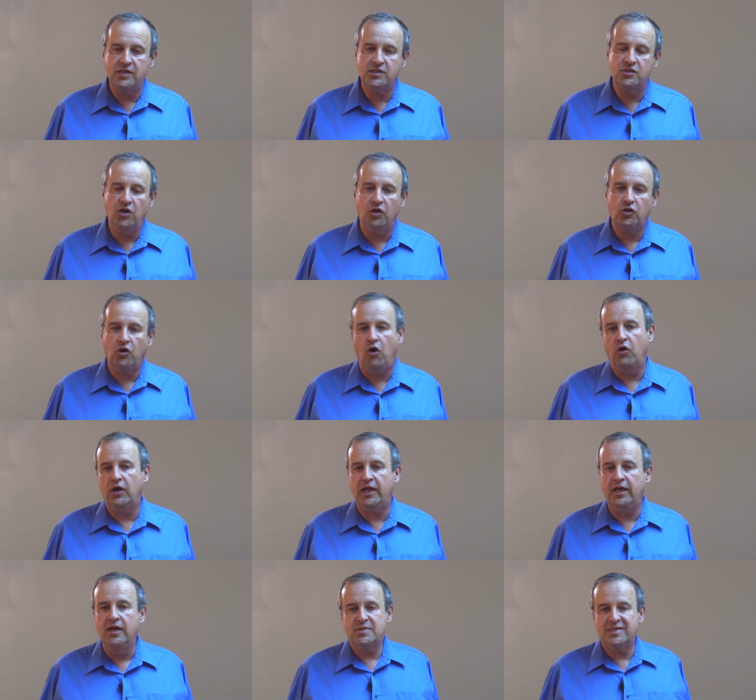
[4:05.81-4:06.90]
is not
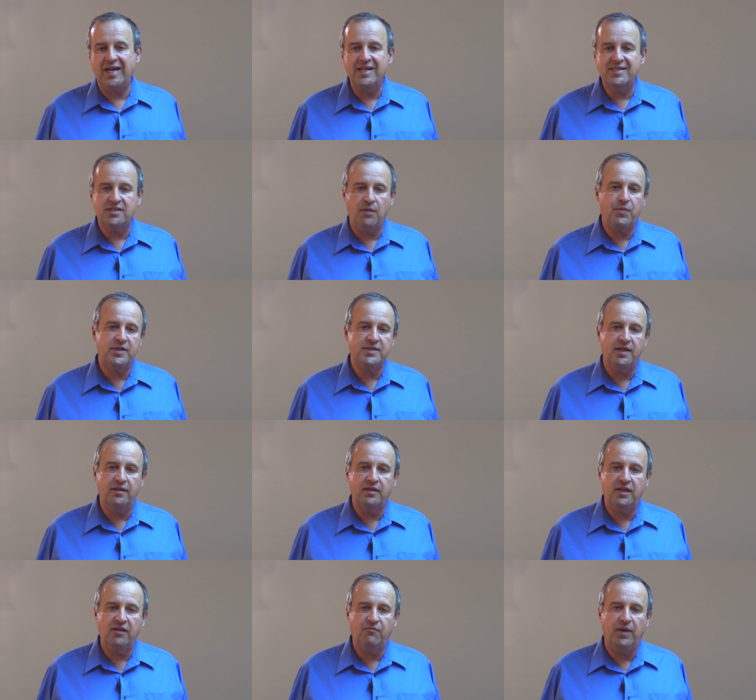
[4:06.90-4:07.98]
only sales
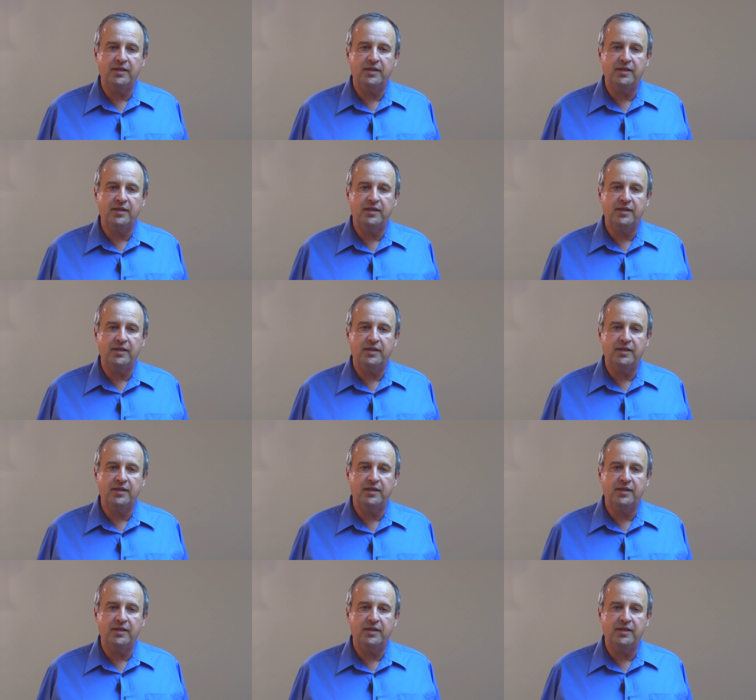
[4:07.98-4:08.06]
representative,